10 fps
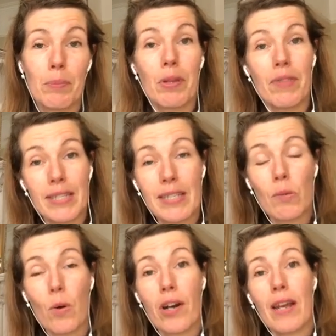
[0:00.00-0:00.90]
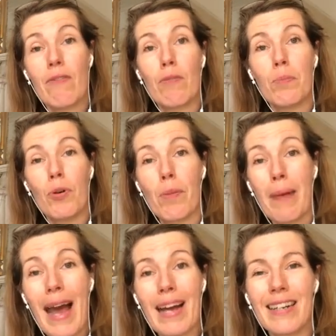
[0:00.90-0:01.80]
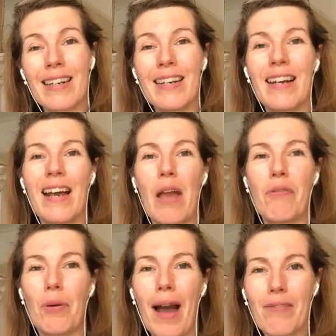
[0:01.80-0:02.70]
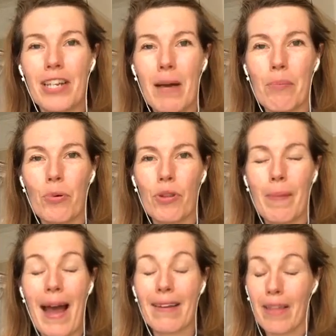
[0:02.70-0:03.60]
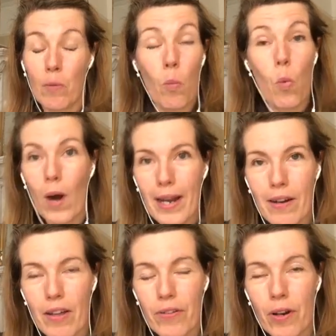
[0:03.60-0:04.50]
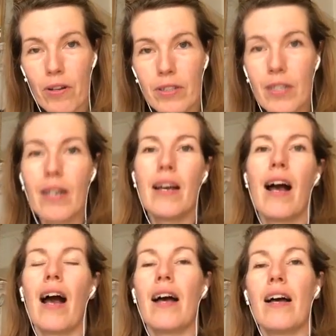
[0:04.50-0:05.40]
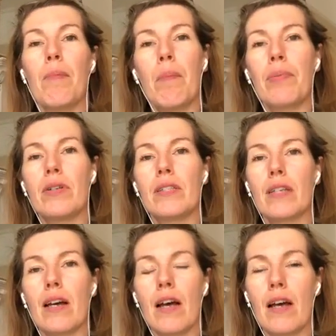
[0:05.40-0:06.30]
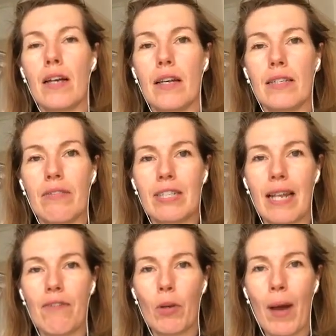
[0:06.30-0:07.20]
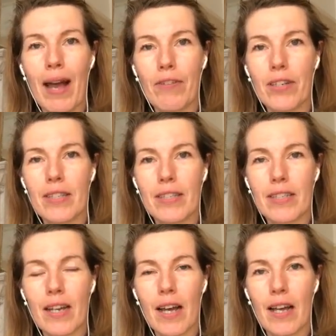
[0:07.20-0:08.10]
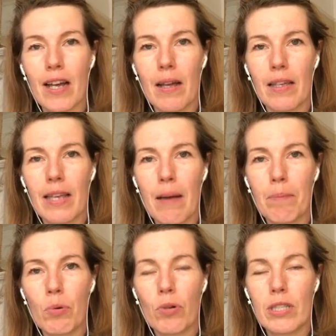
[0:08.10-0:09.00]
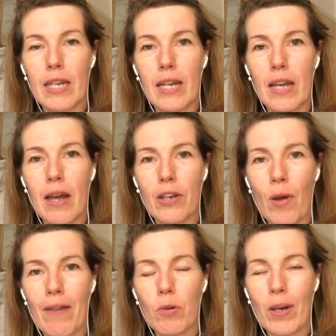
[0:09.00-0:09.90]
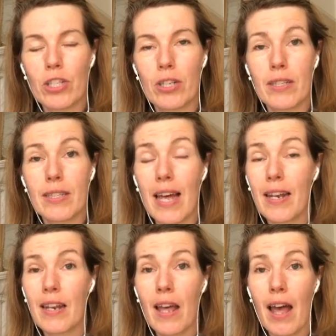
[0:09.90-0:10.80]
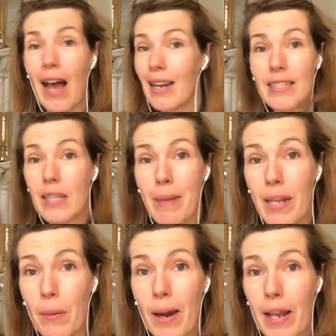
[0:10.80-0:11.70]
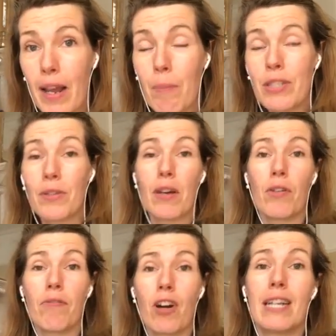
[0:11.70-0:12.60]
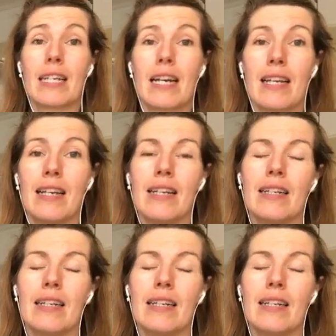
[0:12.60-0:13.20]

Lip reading: But this is the one if you've bought the pack. If you haven't yet bought the pack, then why on earth not? But seriously, if you haven't yet bought it and you have questions, then I'll answer them anyway, and we do that on a Friday.